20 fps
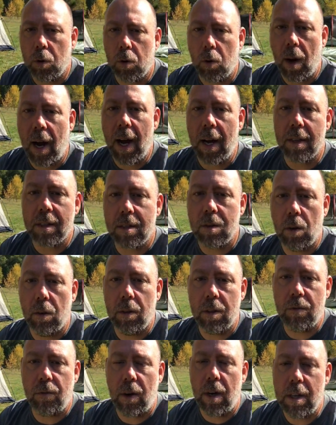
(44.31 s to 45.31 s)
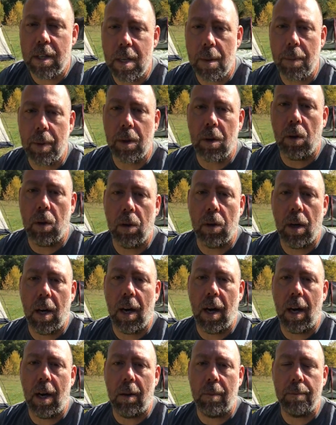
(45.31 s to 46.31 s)
grass, so it's very typical
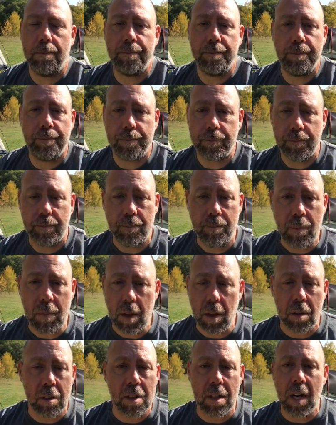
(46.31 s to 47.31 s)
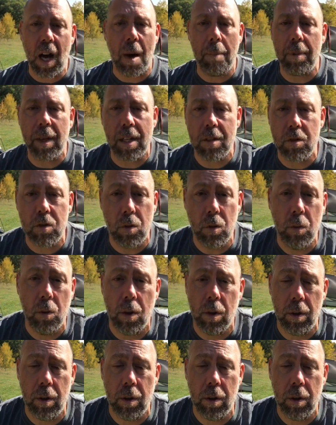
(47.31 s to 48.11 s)
to not be in true,